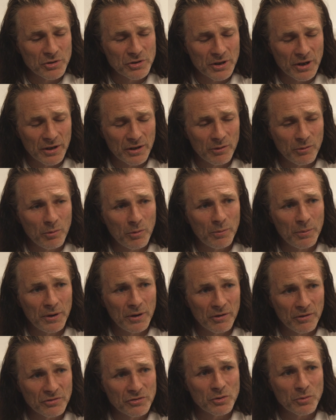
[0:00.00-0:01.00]
Britannia will be
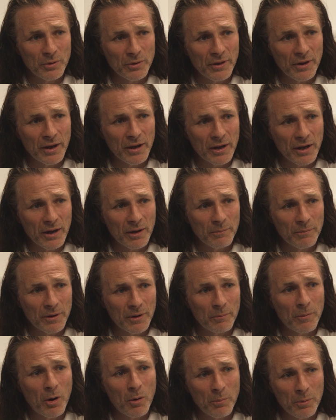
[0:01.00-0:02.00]
enough to win that game,
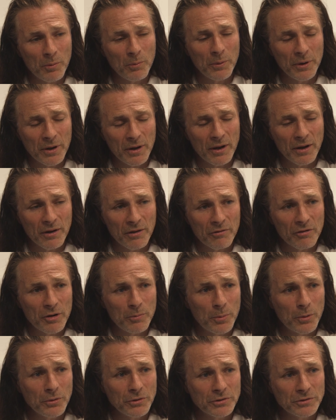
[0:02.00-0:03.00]
and I'm hoping we can get the 3
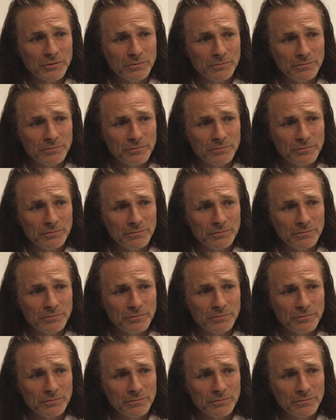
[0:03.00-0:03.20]
points.